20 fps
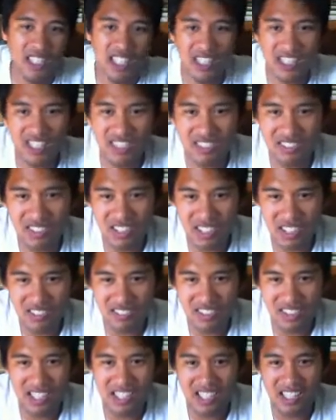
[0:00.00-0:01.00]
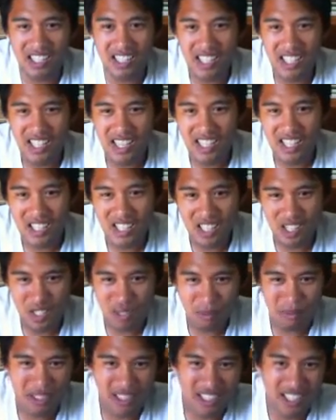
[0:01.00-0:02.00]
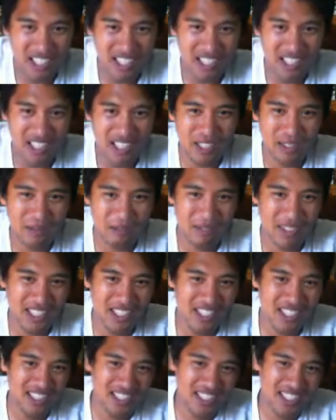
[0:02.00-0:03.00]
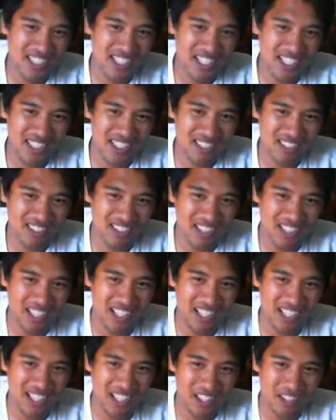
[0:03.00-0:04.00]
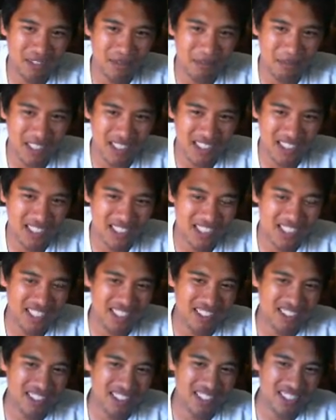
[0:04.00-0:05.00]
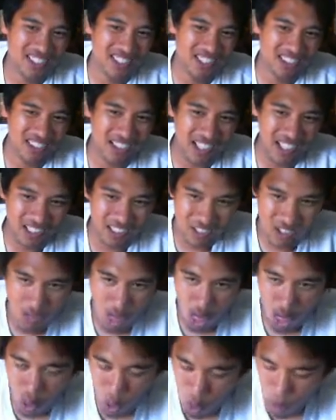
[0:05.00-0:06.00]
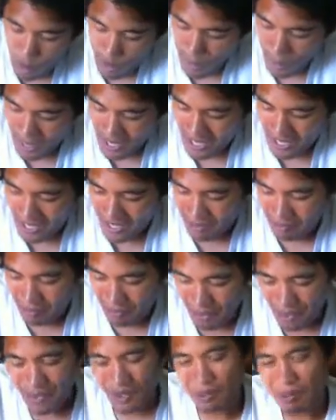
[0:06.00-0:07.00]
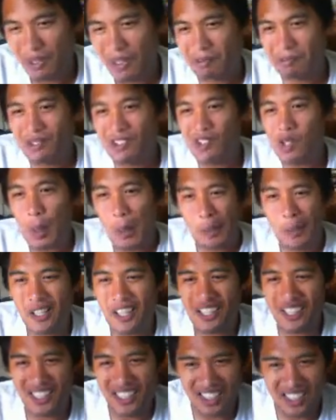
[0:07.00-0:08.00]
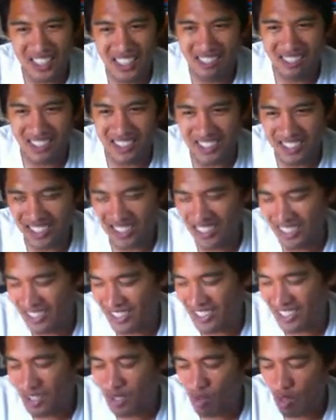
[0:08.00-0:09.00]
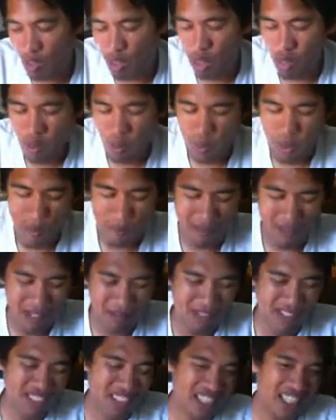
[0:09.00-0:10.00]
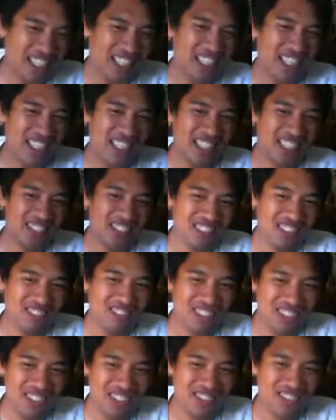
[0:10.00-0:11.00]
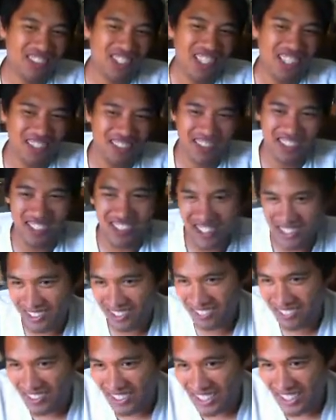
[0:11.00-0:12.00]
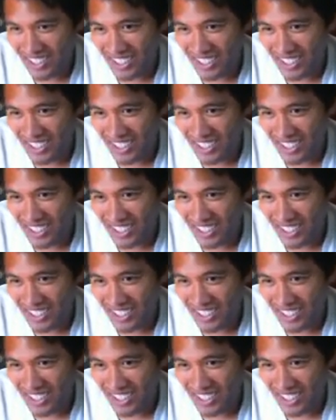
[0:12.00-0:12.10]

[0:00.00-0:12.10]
Okay, next fight after that. Soa Palelei beat Nikita Krylov by TKO in the third round. Most people, I think Dana White included, pretty much said that this was the worst fight of the year.